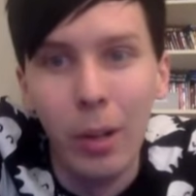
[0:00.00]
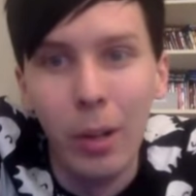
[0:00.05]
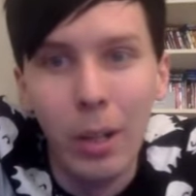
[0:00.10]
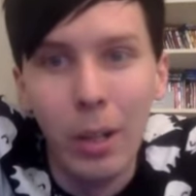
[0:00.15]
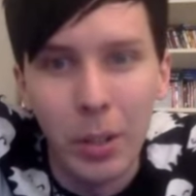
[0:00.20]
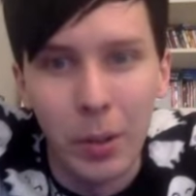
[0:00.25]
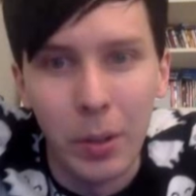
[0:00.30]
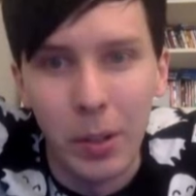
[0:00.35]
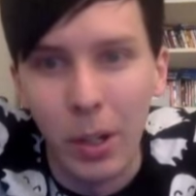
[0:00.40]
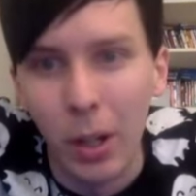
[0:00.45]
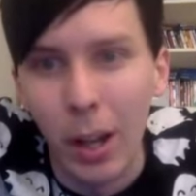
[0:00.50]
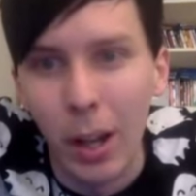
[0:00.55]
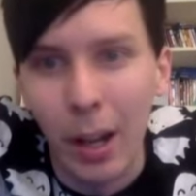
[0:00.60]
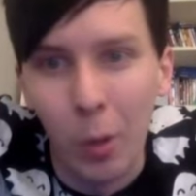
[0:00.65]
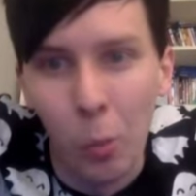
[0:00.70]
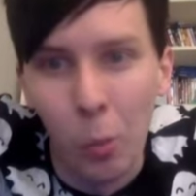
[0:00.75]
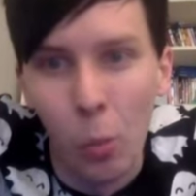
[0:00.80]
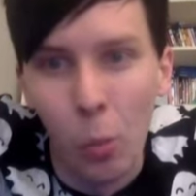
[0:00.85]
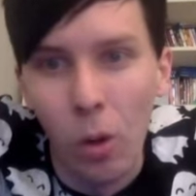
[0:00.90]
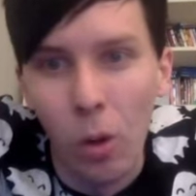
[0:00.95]
So I only got
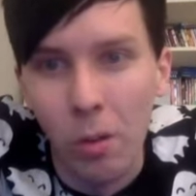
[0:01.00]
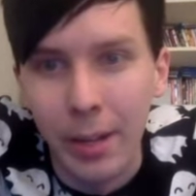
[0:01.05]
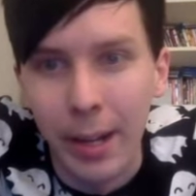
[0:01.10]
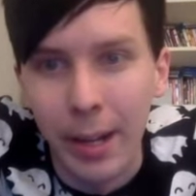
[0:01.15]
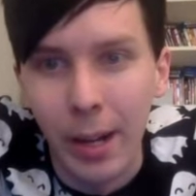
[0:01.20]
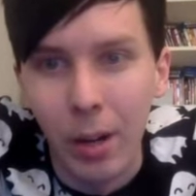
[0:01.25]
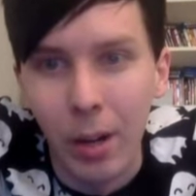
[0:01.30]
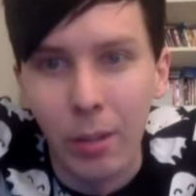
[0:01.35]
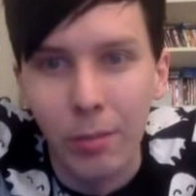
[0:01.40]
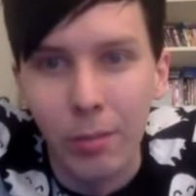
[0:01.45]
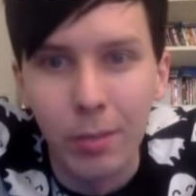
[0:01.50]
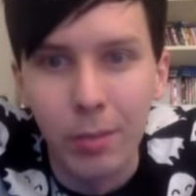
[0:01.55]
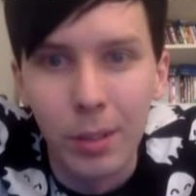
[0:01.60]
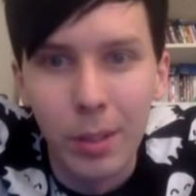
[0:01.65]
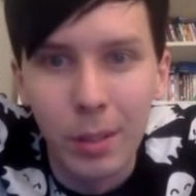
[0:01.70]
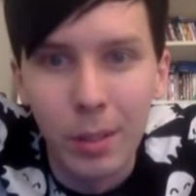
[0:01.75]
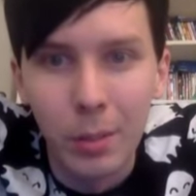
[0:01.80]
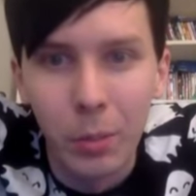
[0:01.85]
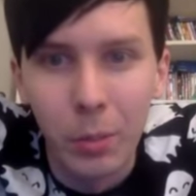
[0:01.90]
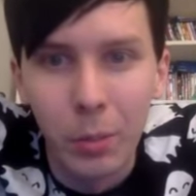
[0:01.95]
like 1 day off,
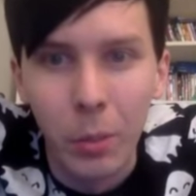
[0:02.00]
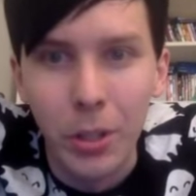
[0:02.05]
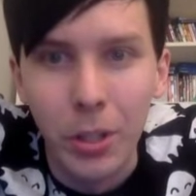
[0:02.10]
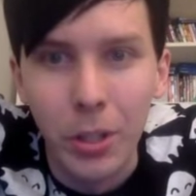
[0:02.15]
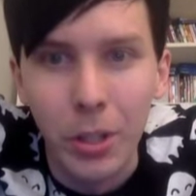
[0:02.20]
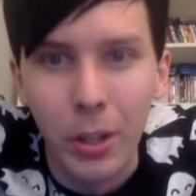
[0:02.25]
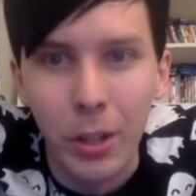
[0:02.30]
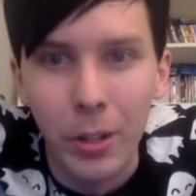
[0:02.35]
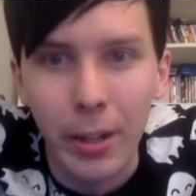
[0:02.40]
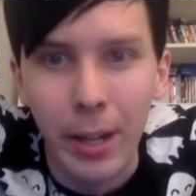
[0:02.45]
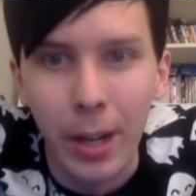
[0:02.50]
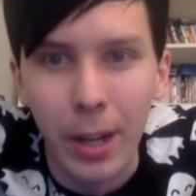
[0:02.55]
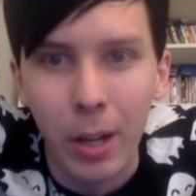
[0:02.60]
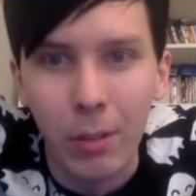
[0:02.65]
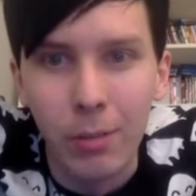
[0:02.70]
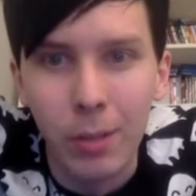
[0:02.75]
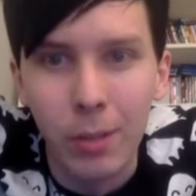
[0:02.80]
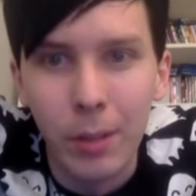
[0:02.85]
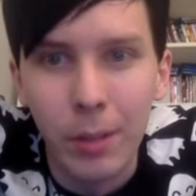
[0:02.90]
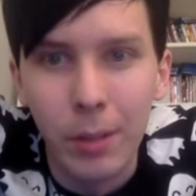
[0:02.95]
1 snow day
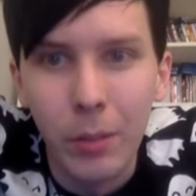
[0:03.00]
off.